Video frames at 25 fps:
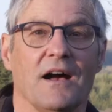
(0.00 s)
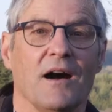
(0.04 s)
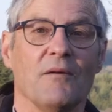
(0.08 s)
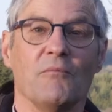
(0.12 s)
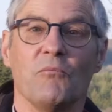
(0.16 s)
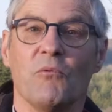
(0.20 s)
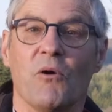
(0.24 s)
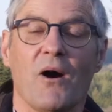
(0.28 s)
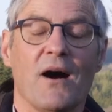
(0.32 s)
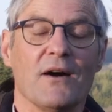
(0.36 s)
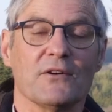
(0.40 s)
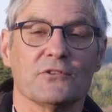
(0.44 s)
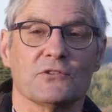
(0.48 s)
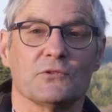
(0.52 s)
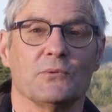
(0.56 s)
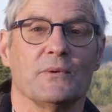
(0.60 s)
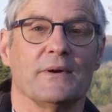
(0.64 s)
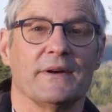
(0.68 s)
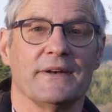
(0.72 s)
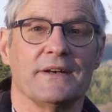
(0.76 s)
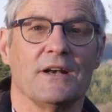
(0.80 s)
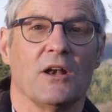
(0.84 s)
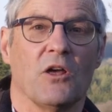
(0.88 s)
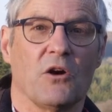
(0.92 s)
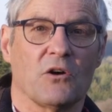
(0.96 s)
and whilst
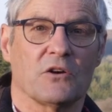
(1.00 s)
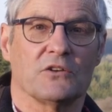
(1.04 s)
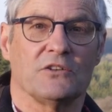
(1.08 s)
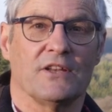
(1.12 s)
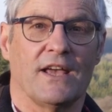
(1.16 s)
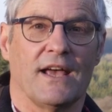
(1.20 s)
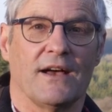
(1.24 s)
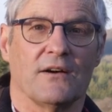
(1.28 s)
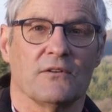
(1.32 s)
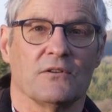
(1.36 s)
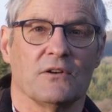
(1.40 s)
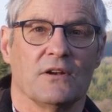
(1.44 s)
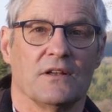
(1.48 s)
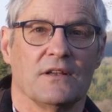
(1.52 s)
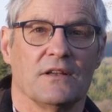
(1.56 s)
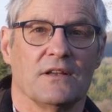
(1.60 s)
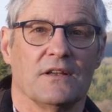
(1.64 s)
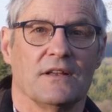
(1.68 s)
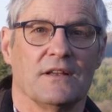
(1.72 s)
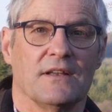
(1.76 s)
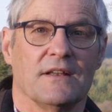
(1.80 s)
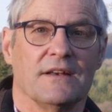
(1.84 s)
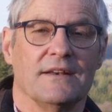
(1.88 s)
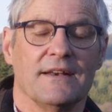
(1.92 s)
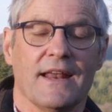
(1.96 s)
we're in lockdown,
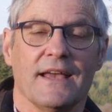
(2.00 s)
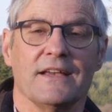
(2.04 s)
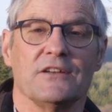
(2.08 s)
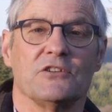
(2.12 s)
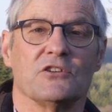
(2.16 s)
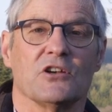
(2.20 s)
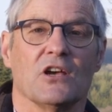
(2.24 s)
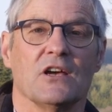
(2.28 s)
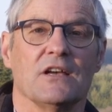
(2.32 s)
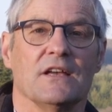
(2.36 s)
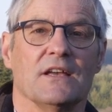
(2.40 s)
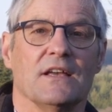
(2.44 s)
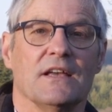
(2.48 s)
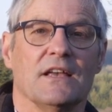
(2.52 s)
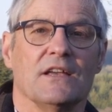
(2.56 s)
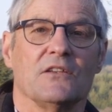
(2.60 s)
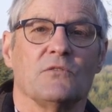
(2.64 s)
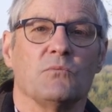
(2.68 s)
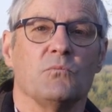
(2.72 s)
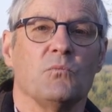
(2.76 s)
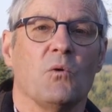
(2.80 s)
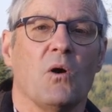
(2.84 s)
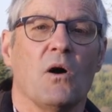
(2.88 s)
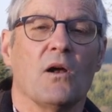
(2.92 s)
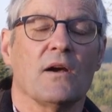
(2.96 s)
nature
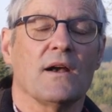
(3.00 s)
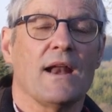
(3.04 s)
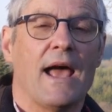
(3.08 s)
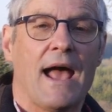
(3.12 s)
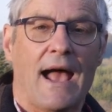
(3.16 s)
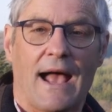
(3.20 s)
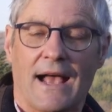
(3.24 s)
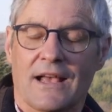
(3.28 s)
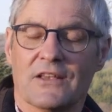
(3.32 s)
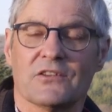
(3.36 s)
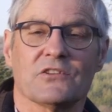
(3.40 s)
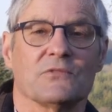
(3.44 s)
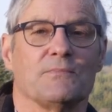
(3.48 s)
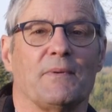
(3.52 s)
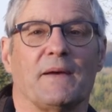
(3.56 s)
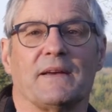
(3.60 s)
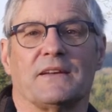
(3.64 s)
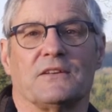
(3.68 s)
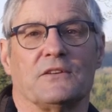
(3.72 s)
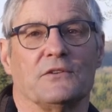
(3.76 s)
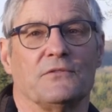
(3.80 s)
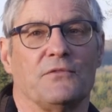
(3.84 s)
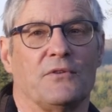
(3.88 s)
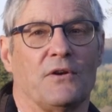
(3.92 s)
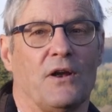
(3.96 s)
is one
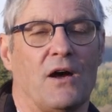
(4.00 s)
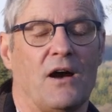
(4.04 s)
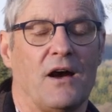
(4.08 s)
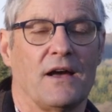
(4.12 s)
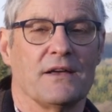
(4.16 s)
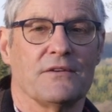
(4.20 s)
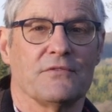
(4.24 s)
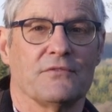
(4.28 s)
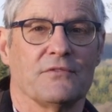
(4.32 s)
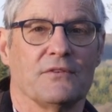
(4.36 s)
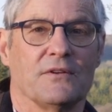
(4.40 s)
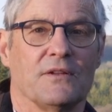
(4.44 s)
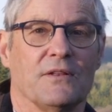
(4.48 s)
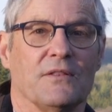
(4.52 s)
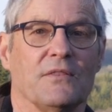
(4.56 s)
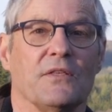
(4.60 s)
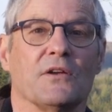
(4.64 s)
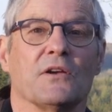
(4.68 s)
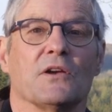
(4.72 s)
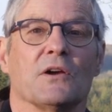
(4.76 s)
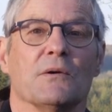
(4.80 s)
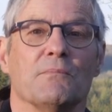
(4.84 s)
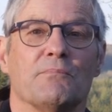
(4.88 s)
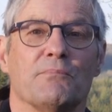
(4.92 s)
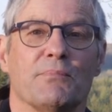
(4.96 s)
aspect of life
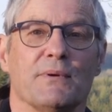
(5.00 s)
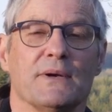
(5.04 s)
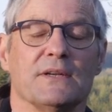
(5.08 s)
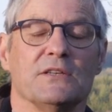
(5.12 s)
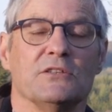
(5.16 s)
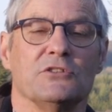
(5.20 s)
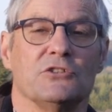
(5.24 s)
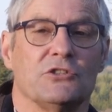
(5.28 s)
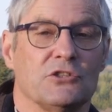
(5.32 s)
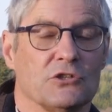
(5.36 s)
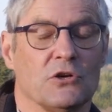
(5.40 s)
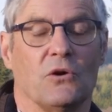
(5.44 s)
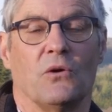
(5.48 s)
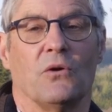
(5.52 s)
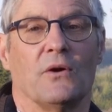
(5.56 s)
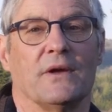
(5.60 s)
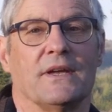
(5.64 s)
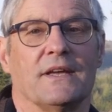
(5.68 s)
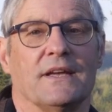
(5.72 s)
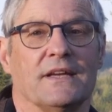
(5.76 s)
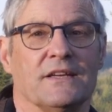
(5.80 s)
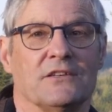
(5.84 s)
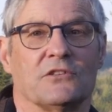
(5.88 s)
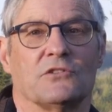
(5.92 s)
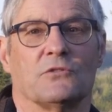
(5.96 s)
that can bring
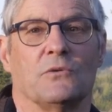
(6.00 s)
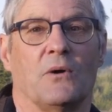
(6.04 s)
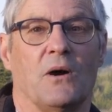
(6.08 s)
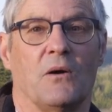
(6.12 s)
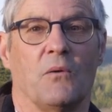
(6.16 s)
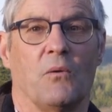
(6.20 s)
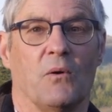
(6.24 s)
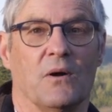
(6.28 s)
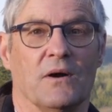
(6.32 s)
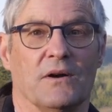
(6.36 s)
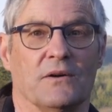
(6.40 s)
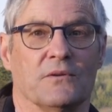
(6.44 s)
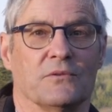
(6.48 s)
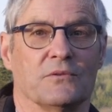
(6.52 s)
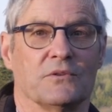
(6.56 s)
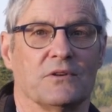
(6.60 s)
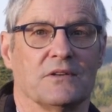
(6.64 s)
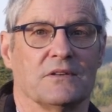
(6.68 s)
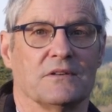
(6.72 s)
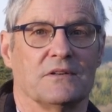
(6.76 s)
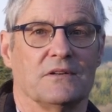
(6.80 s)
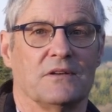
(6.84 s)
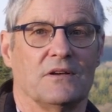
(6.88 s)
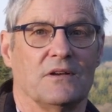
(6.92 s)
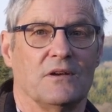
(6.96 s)
joy into our world,
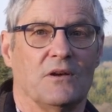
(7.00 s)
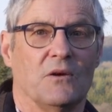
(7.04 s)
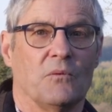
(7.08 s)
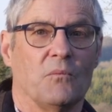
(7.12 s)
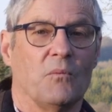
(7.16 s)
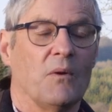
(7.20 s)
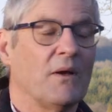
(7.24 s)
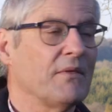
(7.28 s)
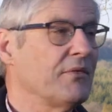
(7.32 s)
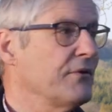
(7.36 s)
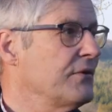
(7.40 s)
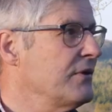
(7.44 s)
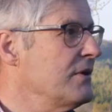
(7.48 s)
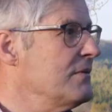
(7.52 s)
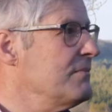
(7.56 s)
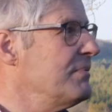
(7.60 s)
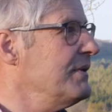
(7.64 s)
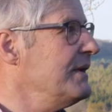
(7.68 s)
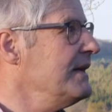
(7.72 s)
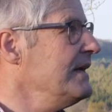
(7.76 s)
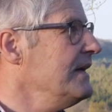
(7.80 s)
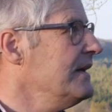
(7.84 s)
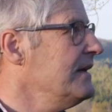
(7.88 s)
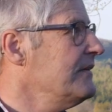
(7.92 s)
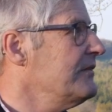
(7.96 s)
whether it
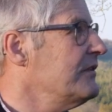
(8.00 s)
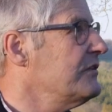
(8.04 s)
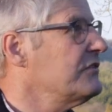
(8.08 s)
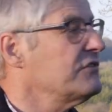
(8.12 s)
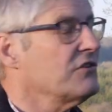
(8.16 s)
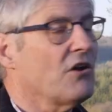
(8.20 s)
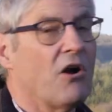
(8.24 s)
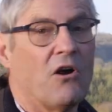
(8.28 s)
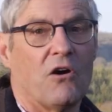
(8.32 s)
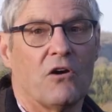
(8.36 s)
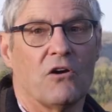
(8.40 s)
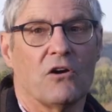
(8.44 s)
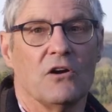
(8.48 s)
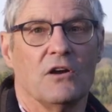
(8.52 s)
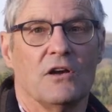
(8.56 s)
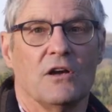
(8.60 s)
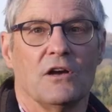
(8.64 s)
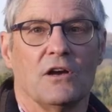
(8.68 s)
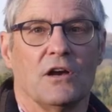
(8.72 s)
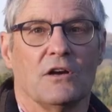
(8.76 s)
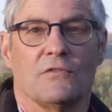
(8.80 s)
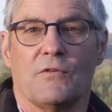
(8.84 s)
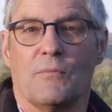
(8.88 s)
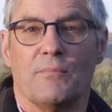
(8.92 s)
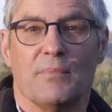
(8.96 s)
be the song
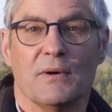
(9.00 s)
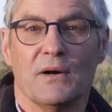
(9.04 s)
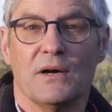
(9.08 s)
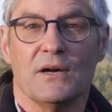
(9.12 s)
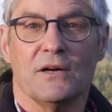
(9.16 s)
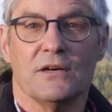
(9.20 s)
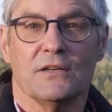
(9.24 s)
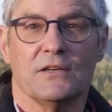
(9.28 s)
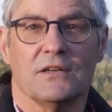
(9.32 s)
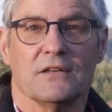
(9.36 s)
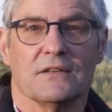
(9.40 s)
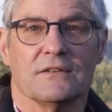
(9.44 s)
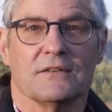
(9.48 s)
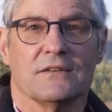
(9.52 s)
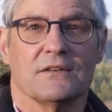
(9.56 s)
of a bird